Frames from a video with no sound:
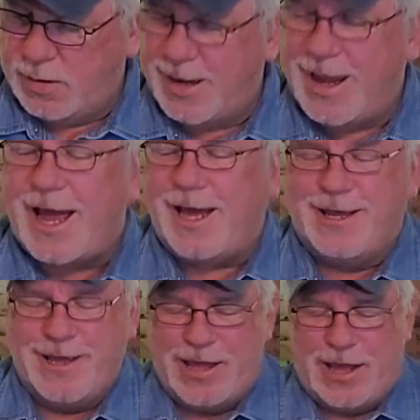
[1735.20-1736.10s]
Ha!
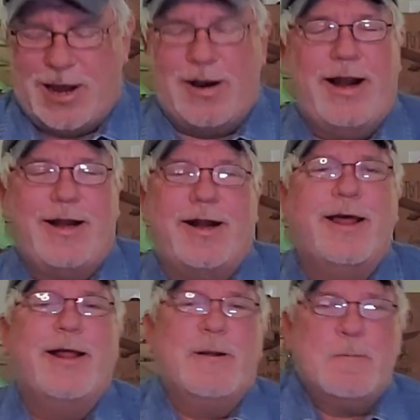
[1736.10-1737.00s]
All right.
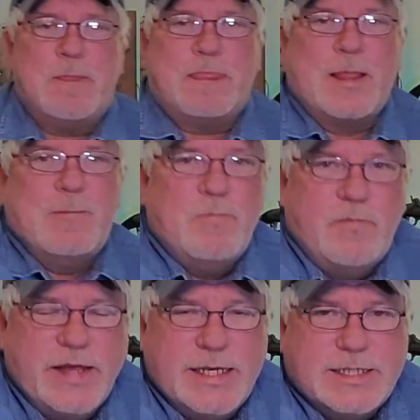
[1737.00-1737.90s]

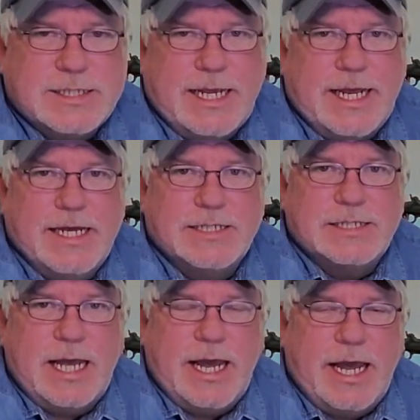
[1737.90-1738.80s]
This
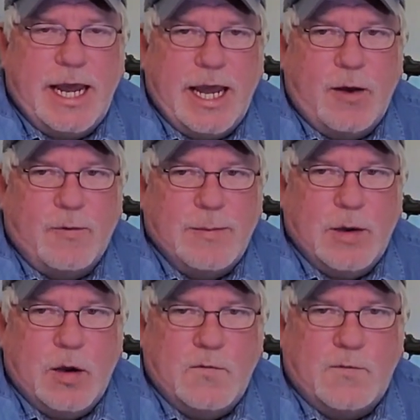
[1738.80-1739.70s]
is a
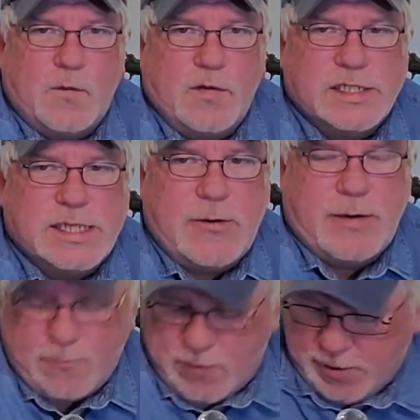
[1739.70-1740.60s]
remote for the
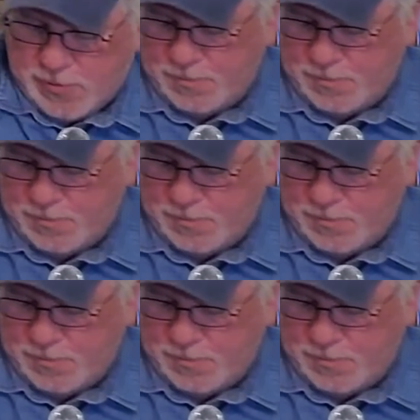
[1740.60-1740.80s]
steering wheel.